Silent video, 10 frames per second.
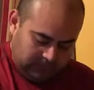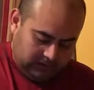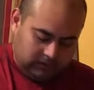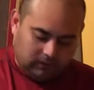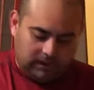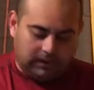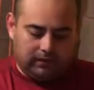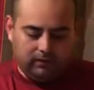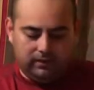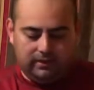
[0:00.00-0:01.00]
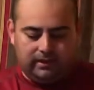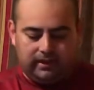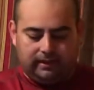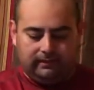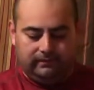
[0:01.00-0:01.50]
So what I do is,
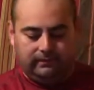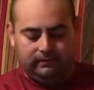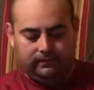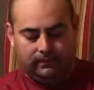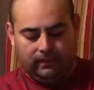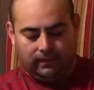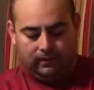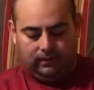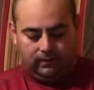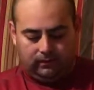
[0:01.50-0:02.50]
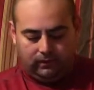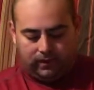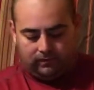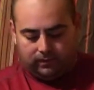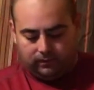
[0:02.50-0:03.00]
like, when
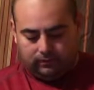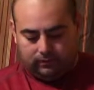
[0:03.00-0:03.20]
I'm